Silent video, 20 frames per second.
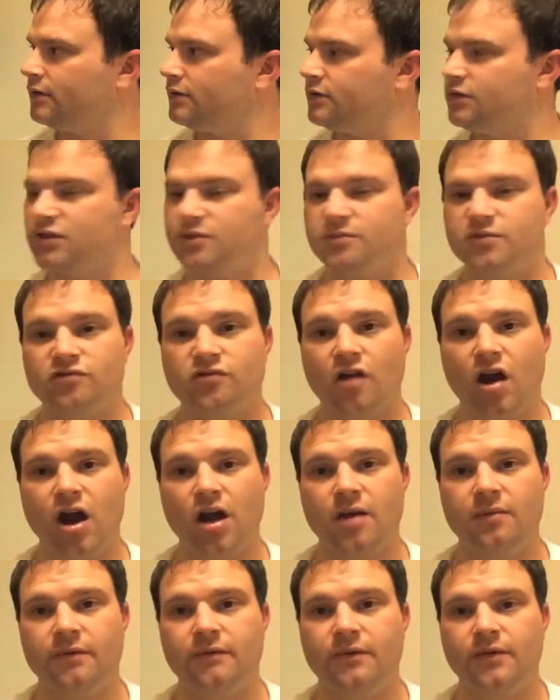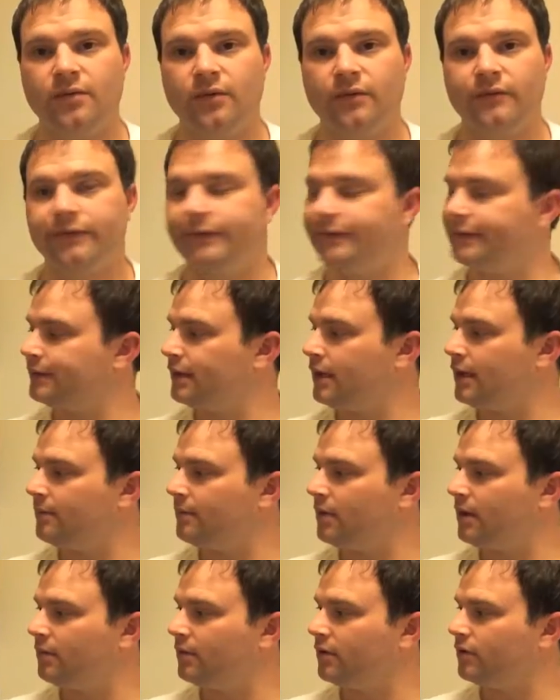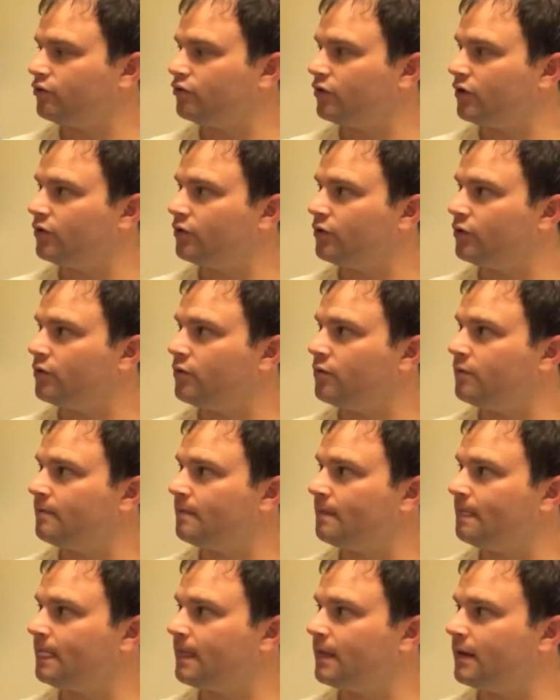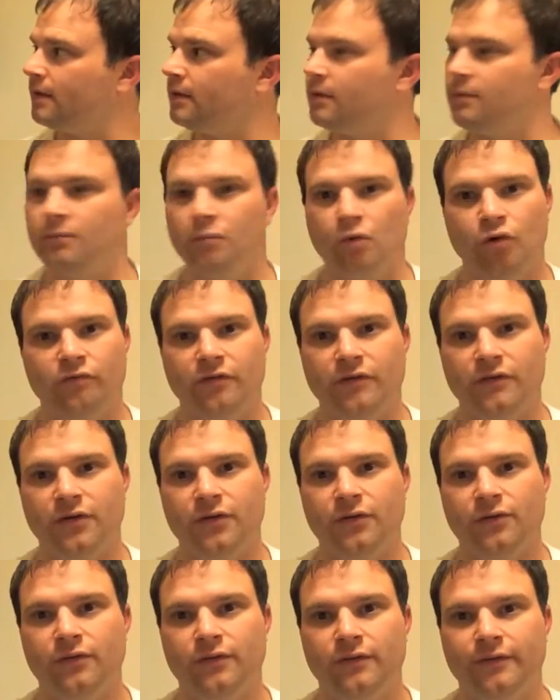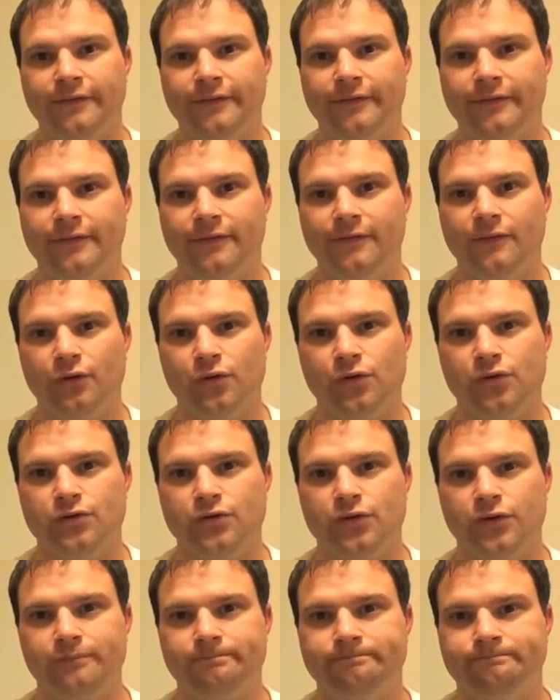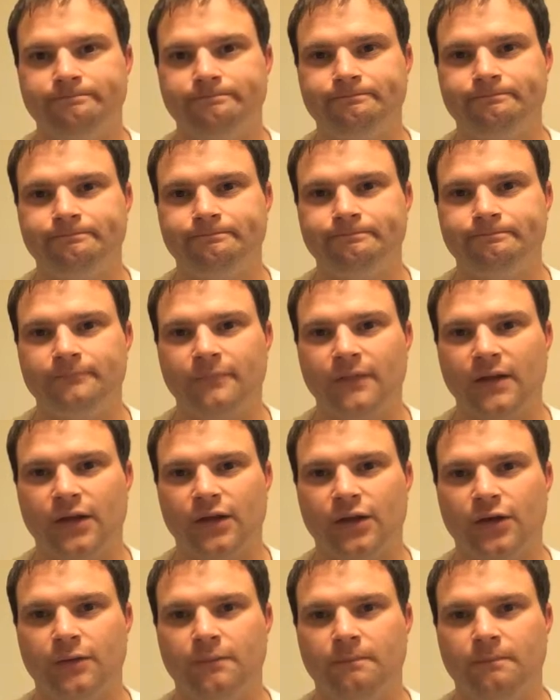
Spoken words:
and subscribe if you want. I'm going to try and do more reviews for you soon. Thank you.